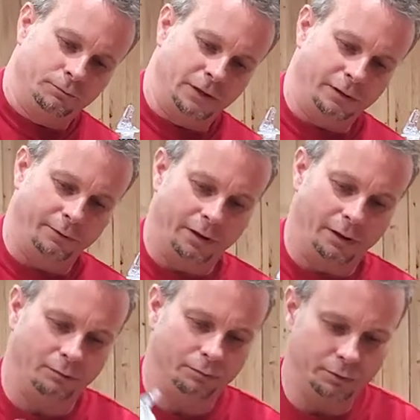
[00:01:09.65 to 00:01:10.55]
There we
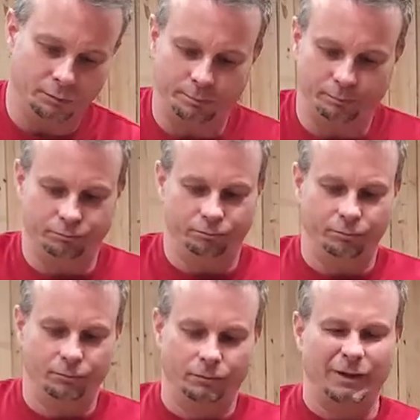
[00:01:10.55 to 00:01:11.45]
go. We'll do,
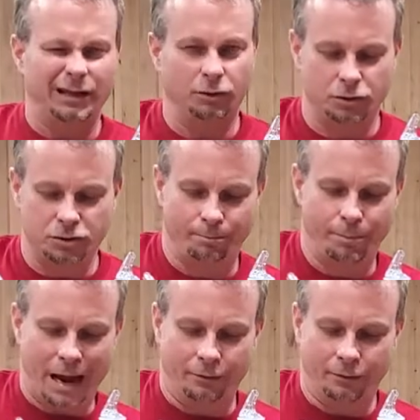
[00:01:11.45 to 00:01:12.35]
that looks
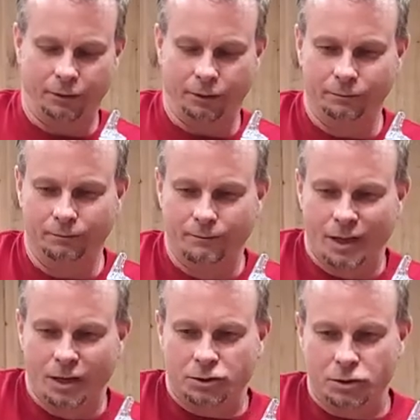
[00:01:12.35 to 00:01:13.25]
about good.
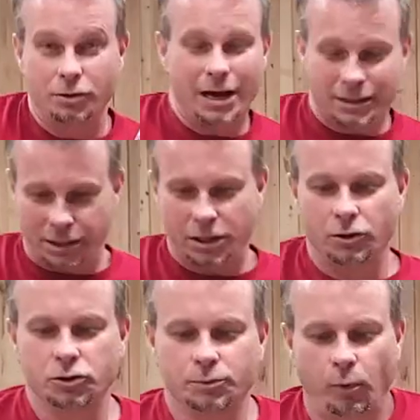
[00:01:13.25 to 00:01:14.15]
So you guys get
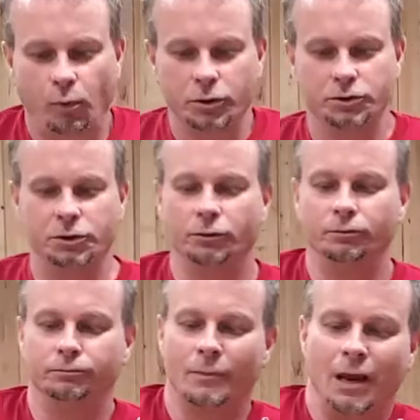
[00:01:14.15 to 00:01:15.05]
yours poured
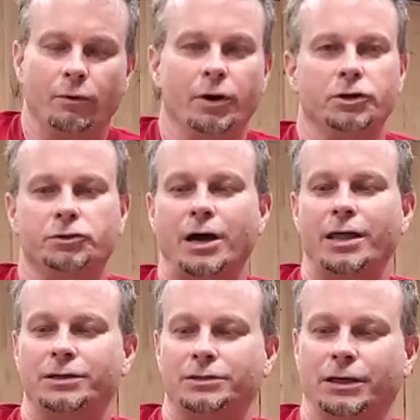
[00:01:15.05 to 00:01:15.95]
too. We're going to try
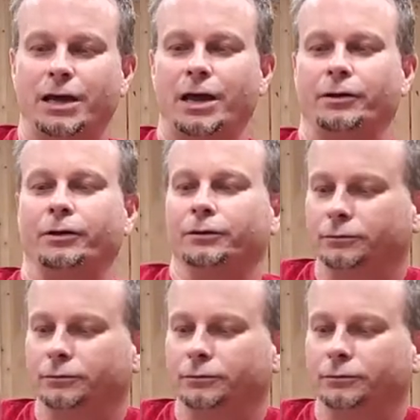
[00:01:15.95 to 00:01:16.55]
this together.